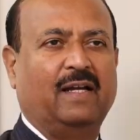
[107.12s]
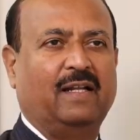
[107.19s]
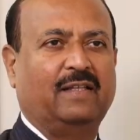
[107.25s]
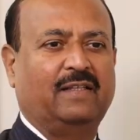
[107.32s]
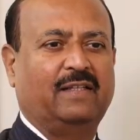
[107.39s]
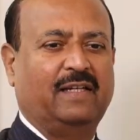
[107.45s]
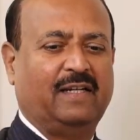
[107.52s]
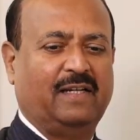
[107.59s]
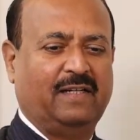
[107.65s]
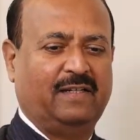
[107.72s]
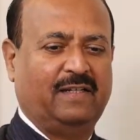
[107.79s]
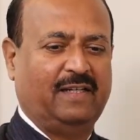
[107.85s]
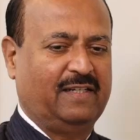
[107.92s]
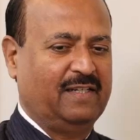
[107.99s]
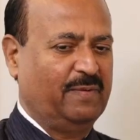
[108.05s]
And there are
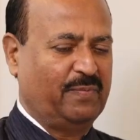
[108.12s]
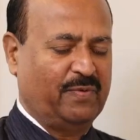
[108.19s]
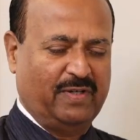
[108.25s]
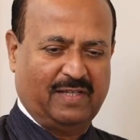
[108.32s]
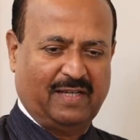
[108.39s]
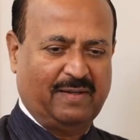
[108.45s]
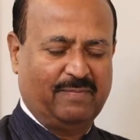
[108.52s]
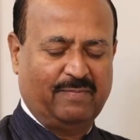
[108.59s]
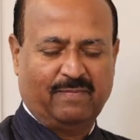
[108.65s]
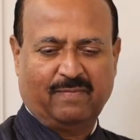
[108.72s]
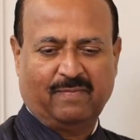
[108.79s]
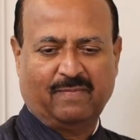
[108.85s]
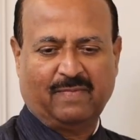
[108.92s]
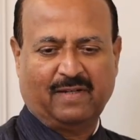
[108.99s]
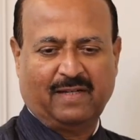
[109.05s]
data points,
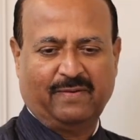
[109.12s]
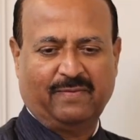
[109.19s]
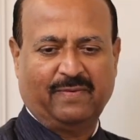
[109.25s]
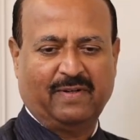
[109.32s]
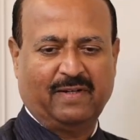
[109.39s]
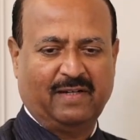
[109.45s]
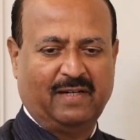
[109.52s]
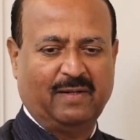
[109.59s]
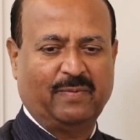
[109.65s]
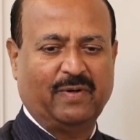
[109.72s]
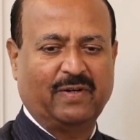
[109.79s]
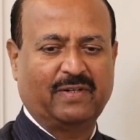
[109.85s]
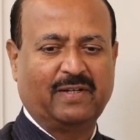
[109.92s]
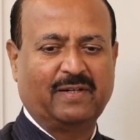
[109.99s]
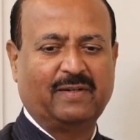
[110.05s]
I've heard
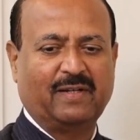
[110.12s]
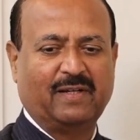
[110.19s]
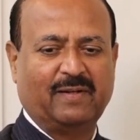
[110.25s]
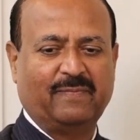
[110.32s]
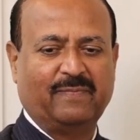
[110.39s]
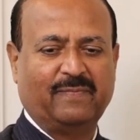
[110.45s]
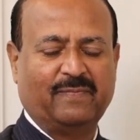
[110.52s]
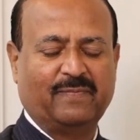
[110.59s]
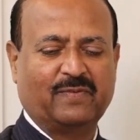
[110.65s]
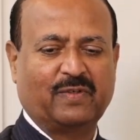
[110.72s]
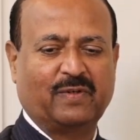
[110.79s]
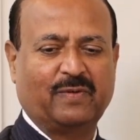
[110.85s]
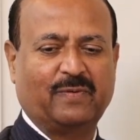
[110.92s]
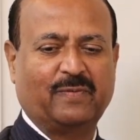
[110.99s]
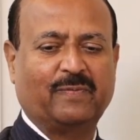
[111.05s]
about it.
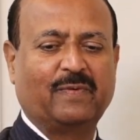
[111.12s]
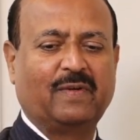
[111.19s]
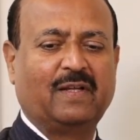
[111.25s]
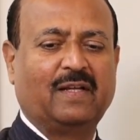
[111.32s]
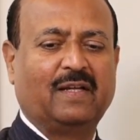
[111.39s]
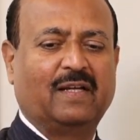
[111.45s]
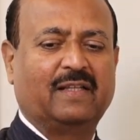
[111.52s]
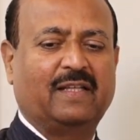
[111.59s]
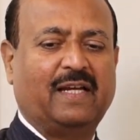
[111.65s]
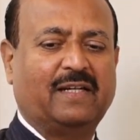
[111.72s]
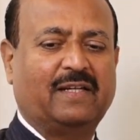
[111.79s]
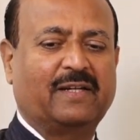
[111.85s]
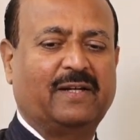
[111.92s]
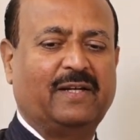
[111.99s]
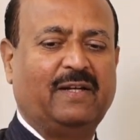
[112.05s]
So
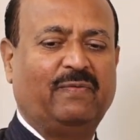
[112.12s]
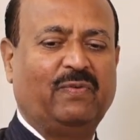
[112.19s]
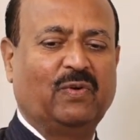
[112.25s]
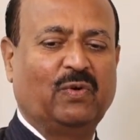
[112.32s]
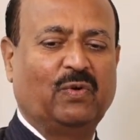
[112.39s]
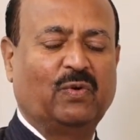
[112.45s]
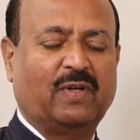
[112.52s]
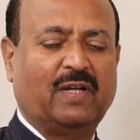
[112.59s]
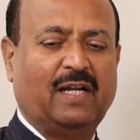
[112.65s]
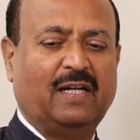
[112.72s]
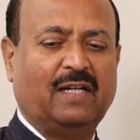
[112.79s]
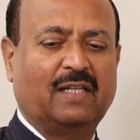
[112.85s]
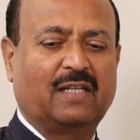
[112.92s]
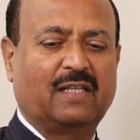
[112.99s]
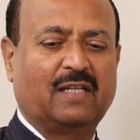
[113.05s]
that if you look
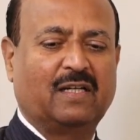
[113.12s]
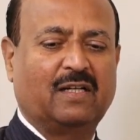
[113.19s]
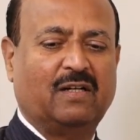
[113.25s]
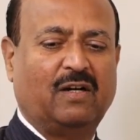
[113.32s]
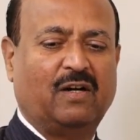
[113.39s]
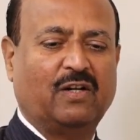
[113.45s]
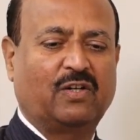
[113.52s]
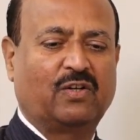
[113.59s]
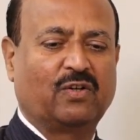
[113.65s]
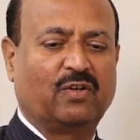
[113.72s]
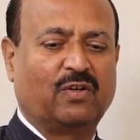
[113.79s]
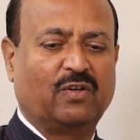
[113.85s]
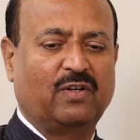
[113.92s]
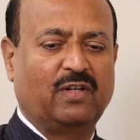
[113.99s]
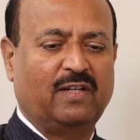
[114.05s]
at the
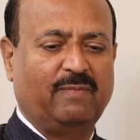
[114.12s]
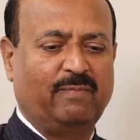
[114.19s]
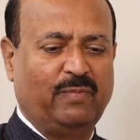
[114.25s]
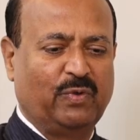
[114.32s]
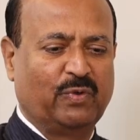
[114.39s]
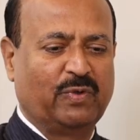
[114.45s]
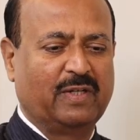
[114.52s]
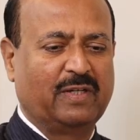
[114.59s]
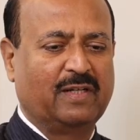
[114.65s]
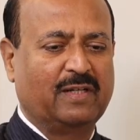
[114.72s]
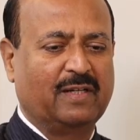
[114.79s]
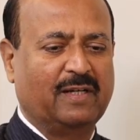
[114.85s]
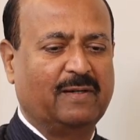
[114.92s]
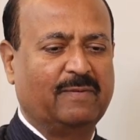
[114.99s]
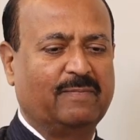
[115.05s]

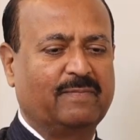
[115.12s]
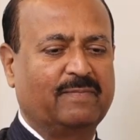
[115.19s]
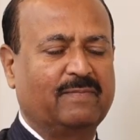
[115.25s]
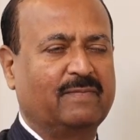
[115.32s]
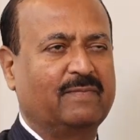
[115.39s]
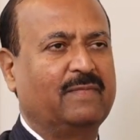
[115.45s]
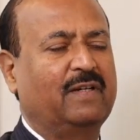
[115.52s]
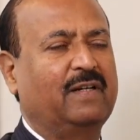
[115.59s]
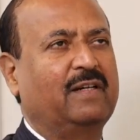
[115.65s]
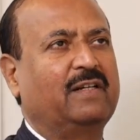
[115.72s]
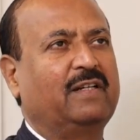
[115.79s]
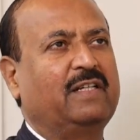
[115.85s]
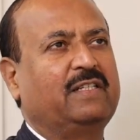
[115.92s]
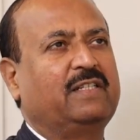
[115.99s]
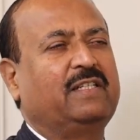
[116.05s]
autoimmune
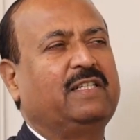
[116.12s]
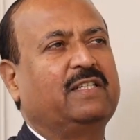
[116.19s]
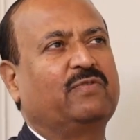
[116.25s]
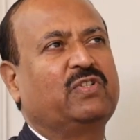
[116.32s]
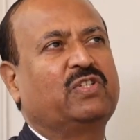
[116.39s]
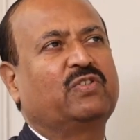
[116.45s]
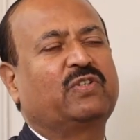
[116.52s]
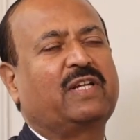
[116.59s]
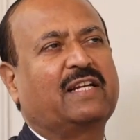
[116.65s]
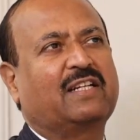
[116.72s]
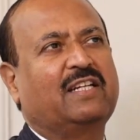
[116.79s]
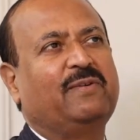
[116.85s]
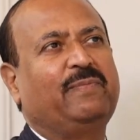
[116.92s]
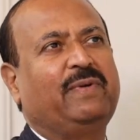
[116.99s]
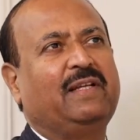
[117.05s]
disease, which should
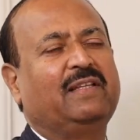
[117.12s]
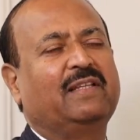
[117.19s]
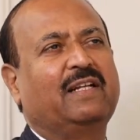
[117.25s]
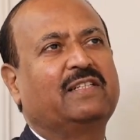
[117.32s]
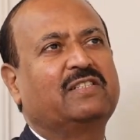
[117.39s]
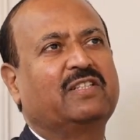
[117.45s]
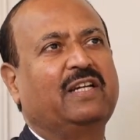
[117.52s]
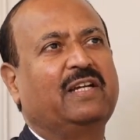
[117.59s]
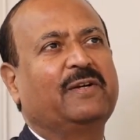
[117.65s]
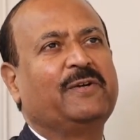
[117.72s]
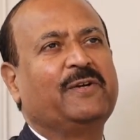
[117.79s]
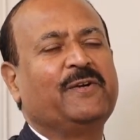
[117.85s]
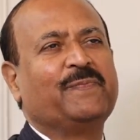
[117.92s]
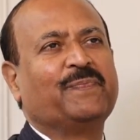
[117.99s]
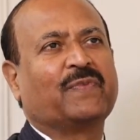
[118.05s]
actually mean that, say,
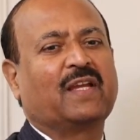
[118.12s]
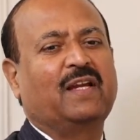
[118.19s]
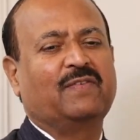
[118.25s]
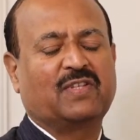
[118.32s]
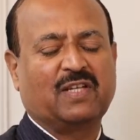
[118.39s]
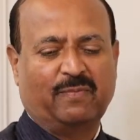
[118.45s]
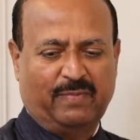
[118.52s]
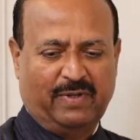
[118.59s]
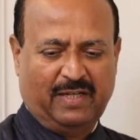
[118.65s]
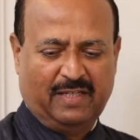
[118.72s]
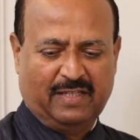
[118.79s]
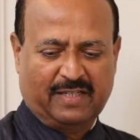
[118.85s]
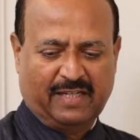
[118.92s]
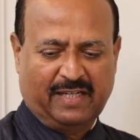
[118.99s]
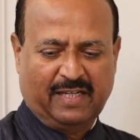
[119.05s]
if somebody
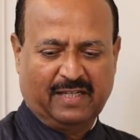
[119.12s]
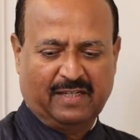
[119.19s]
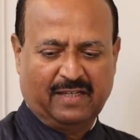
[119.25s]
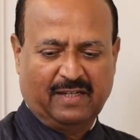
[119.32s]
is getting